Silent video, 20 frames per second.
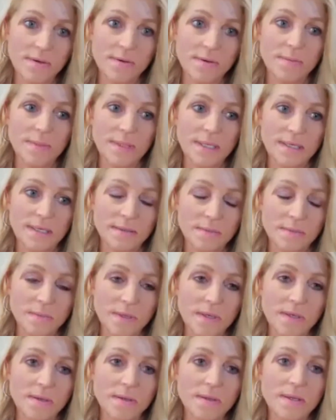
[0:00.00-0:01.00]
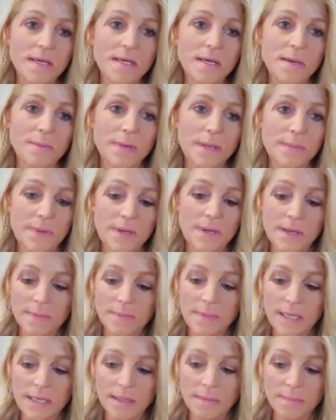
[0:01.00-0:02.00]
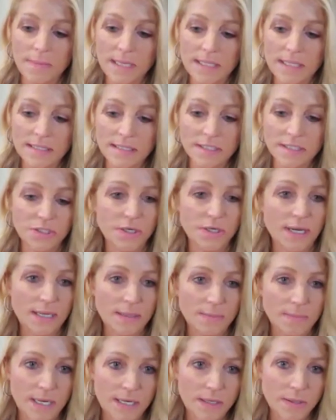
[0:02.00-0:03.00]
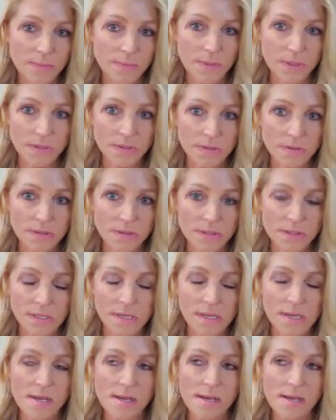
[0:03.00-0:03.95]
Oh man. Well, my mom and my sister had minor burns.